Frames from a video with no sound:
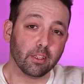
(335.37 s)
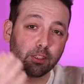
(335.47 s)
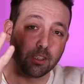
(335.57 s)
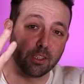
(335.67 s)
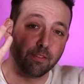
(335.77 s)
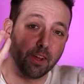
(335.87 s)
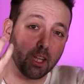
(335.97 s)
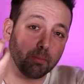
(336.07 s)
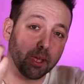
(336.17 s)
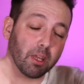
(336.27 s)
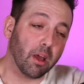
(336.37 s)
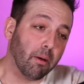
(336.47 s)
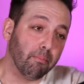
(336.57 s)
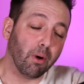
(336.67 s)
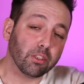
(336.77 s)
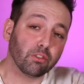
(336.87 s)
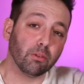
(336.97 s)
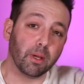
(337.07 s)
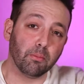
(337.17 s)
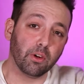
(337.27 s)
just developing muscle
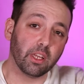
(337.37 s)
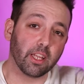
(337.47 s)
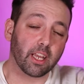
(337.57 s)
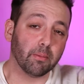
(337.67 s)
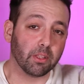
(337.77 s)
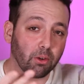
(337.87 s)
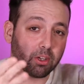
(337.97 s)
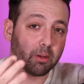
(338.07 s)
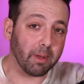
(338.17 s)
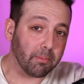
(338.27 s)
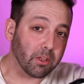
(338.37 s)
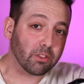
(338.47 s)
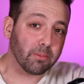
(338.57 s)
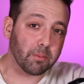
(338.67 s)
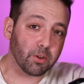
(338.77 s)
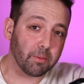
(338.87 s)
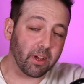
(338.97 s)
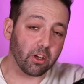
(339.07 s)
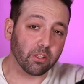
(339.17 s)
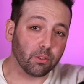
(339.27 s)
memory, like I've been talking about muscle memory in
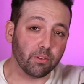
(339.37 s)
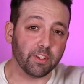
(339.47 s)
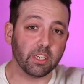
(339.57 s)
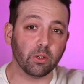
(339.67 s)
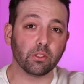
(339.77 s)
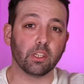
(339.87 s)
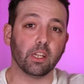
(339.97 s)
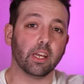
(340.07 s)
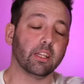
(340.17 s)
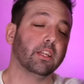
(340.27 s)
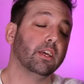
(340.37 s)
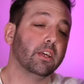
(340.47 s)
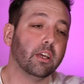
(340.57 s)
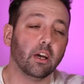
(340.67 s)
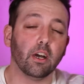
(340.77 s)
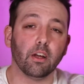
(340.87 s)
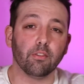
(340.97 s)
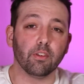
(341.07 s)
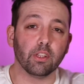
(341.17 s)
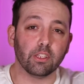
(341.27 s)
my other 2 videos that I
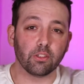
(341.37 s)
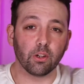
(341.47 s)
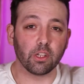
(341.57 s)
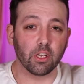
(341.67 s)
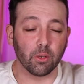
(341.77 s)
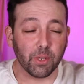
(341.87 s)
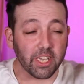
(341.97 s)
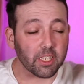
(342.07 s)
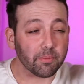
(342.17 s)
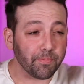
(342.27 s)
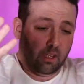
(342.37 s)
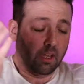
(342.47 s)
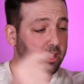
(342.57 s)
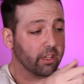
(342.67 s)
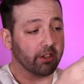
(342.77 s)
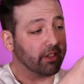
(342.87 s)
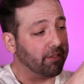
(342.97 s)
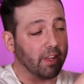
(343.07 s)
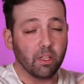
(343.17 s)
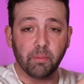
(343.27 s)
released earlier in the week. Just
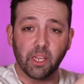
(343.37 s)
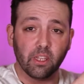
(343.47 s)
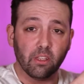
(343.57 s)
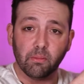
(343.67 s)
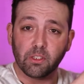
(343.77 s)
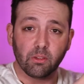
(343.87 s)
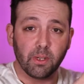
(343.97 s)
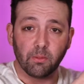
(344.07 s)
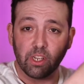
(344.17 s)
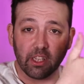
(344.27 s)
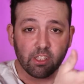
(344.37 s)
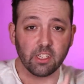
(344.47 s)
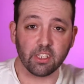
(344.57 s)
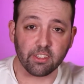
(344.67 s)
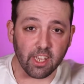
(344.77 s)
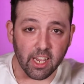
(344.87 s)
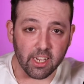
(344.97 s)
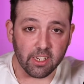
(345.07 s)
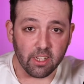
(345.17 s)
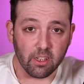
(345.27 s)
developing muscle memory into this
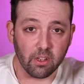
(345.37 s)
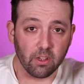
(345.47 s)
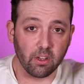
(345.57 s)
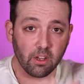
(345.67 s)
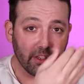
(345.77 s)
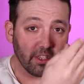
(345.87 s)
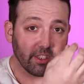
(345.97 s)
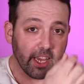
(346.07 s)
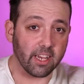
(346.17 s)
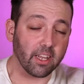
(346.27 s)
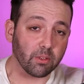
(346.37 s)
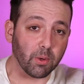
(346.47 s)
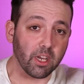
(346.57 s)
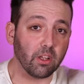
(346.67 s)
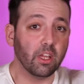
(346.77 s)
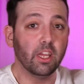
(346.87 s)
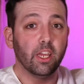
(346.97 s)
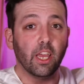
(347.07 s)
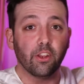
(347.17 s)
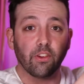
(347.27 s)
side on this hand as well,
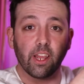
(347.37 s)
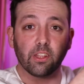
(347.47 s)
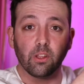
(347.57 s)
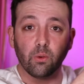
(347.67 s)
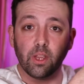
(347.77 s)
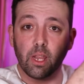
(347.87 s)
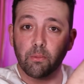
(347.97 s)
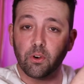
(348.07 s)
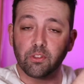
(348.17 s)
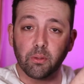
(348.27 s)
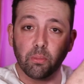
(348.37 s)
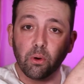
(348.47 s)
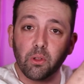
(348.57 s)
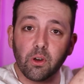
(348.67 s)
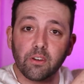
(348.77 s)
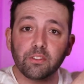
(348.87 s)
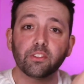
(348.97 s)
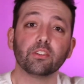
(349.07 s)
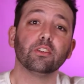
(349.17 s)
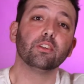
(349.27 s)
and trying to do hammer-ons and
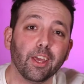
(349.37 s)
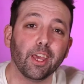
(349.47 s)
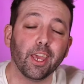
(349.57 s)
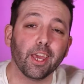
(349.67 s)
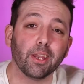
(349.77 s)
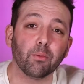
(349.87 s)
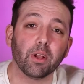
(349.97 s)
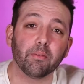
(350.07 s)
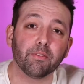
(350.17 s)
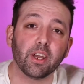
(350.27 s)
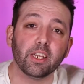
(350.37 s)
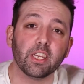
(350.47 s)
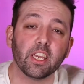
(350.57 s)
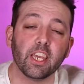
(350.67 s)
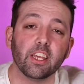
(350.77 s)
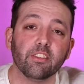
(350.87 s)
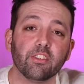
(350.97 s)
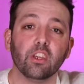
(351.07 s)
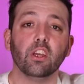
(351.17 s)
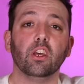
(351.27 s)
pull-offs. And what I'm finding is